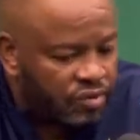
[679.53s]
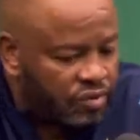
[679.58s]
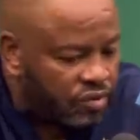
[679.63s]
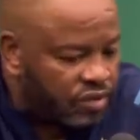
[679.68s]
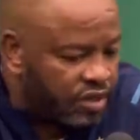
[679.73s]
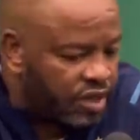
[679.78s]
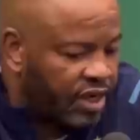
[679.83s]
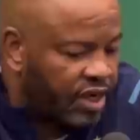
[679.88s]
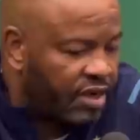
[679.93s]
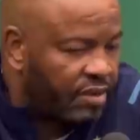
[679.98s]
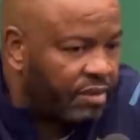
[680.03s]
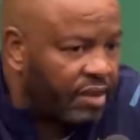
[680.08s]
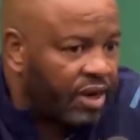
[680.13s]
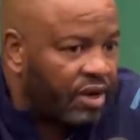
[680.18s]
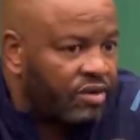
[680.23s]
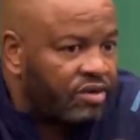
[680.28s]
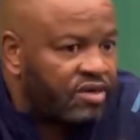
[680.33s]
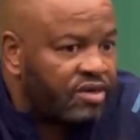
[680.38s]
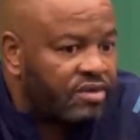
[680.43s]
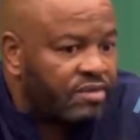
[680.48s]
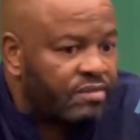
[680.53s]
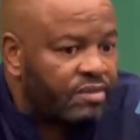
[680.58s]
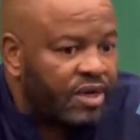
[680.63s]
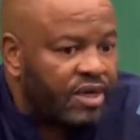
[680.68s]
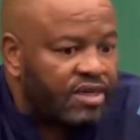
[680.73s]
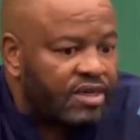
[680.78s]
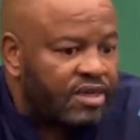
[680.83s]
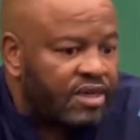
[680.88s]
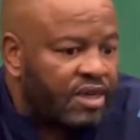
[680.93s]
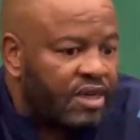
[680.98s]
take him out,
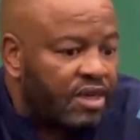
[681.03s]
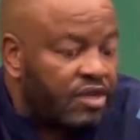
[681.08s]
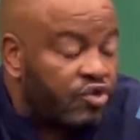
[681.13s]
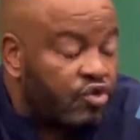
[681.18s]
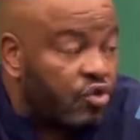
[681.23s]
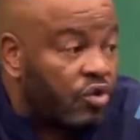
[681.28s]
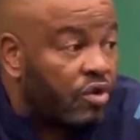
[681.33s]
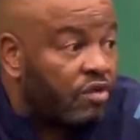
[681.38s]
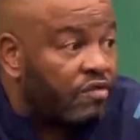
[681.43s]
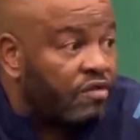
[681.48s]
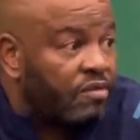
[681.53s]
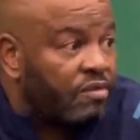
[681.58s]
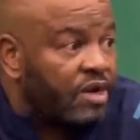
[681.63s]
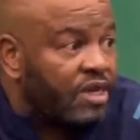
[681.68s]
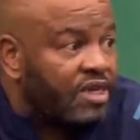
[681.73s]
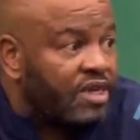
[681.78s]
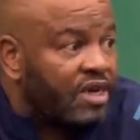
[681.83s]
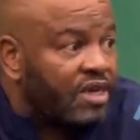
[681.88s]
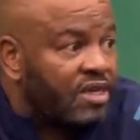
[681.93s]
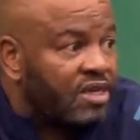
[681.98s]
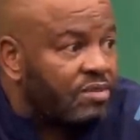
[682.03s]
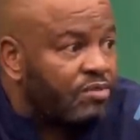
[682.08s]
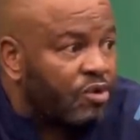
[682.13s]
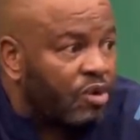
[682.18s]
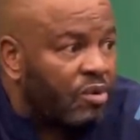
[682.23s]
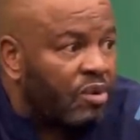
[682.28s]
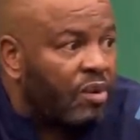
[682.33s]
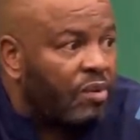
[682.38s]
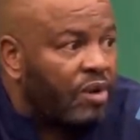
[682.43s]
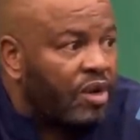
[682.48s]
but the truth of the matter is
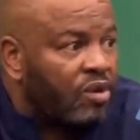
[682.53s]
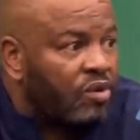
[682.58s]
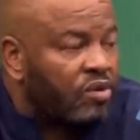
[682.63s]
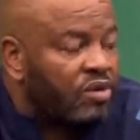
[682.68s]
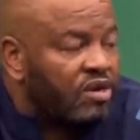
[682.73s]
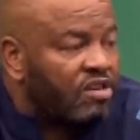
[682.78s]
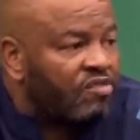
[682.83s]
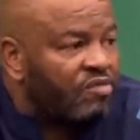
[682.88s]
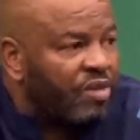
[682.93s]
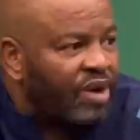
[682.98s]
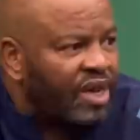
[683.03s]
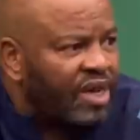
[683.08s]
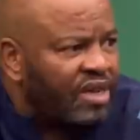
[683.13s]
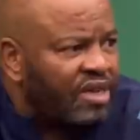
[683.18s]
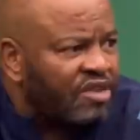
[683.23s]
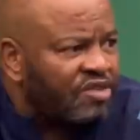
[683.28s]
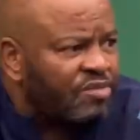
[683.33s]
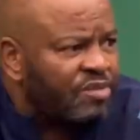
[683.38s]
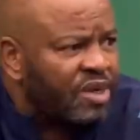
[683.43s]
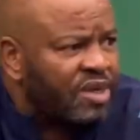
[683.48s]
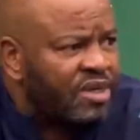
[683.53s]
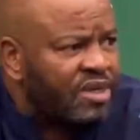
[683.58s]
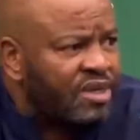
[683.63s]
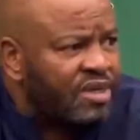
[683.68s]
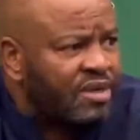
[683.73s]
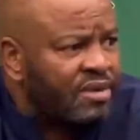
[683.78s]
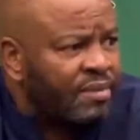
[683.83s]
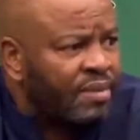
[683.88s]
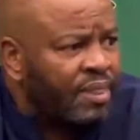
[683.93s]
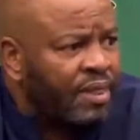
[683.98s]
probably would have played this match
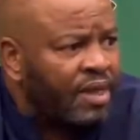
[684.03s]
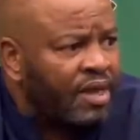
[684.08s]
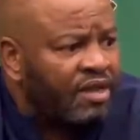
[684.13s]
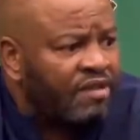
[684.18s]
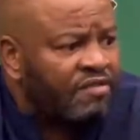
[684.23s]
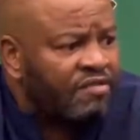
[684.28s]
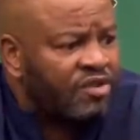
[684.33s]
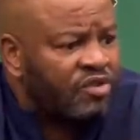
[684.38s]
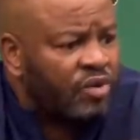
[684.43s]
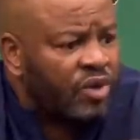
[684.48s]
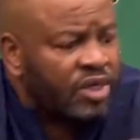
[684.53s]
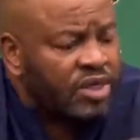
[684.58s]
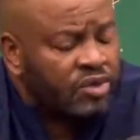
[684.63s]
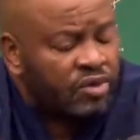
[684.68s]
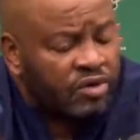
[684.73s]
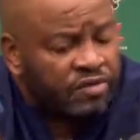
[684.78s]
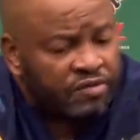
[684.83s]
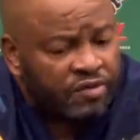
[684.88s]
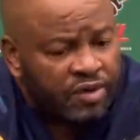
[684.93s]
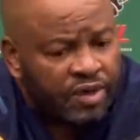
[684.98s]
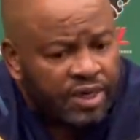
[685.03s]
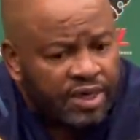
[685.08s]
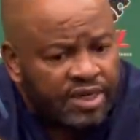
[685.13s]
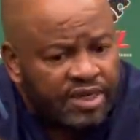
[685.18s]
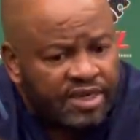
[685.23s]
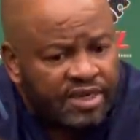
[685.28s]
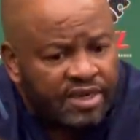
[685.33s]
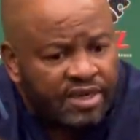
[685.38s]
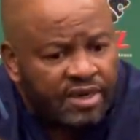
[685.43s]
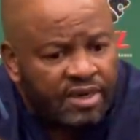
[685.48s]
if it was not for
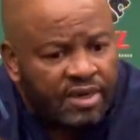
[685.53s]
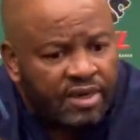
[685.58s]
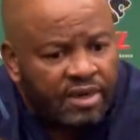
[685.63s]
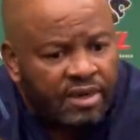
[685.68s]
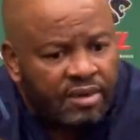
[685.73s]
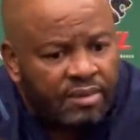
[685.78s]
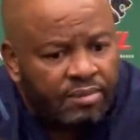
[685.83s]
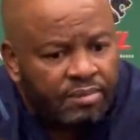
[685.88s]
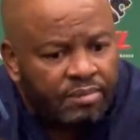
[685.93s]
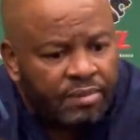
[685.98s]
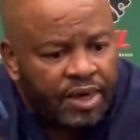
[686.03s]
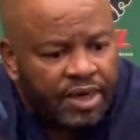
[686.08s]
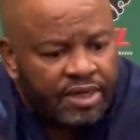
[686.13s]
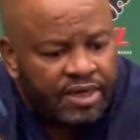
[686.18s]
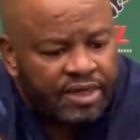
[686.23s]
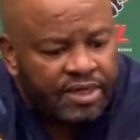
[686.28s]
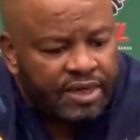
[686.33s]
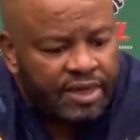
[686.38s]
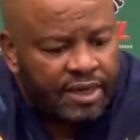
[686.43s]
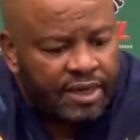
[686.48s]
that. But